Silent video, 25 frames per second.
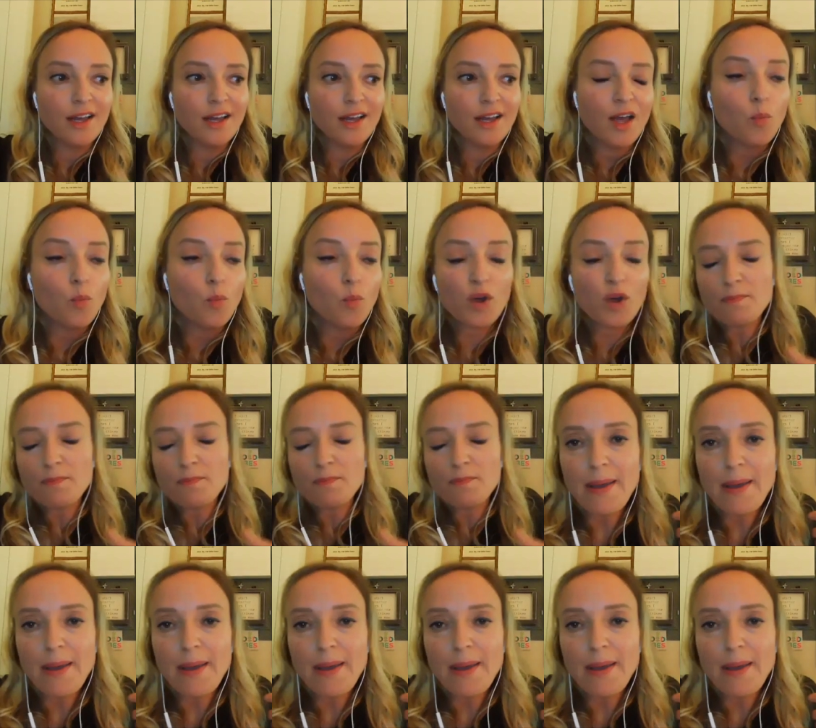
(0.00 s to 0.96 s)
with my
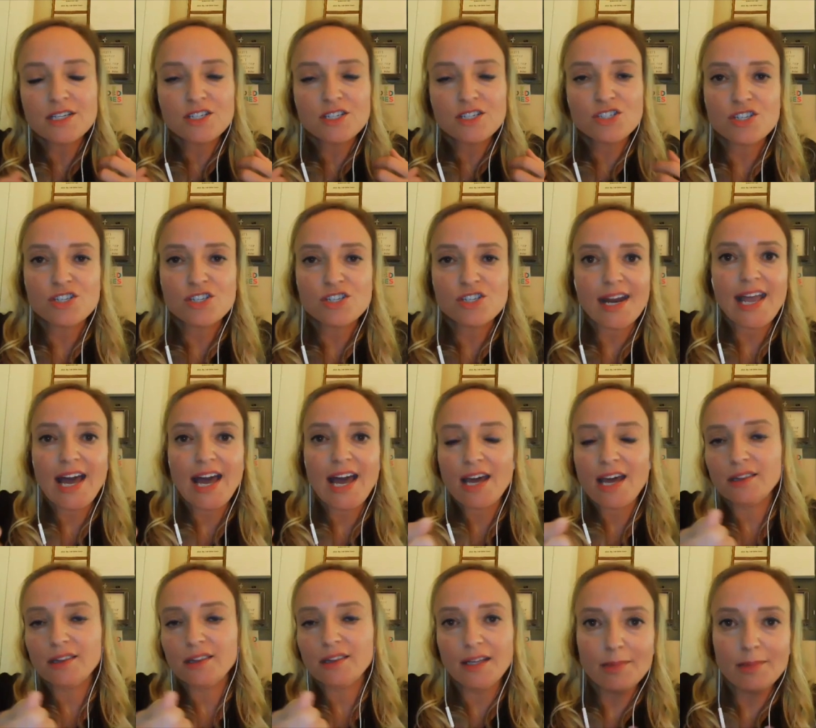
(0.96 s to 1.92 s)
bandages and I
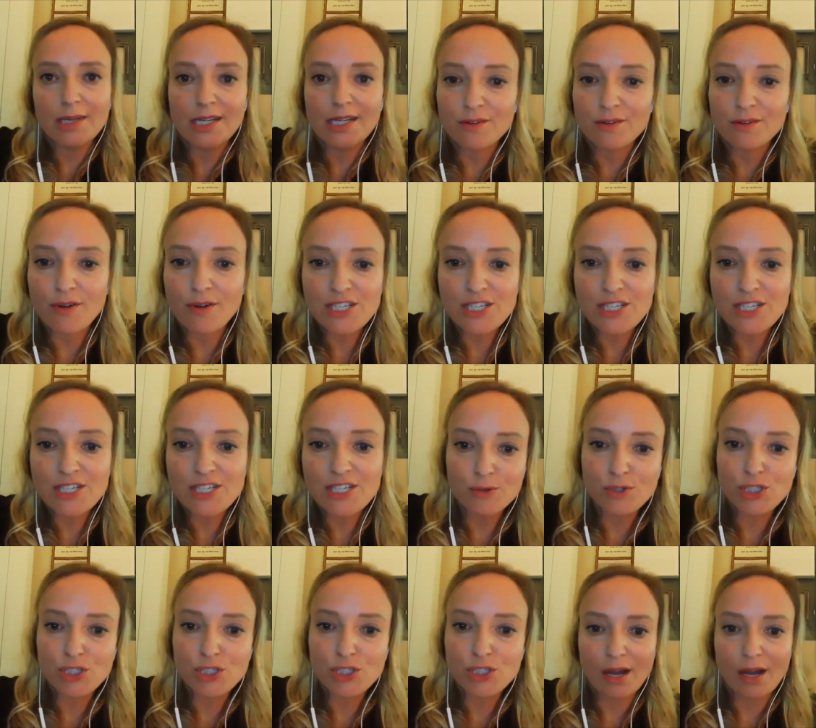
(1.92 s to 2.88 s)
had limited range of
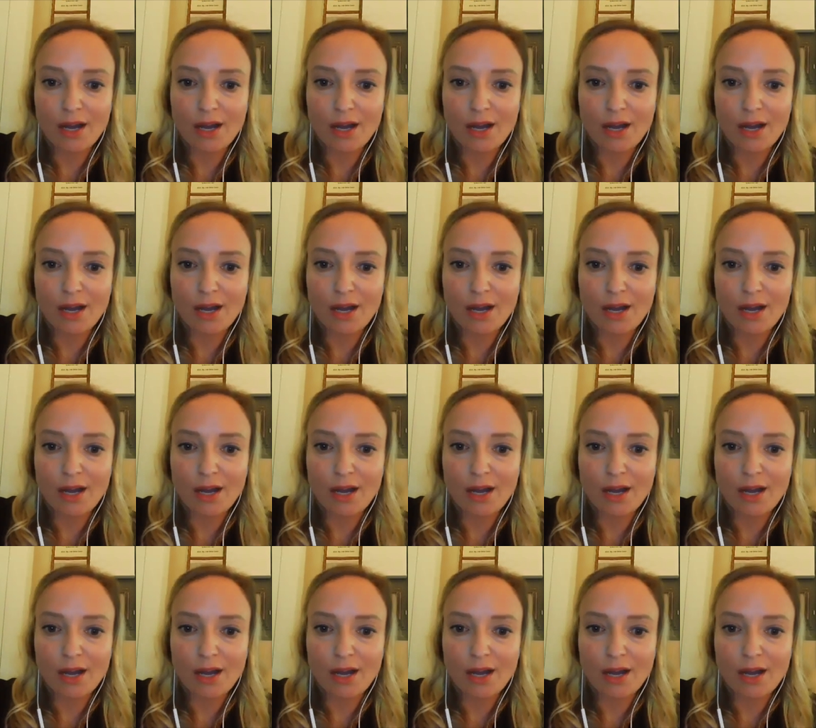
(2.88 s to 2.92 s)
motion.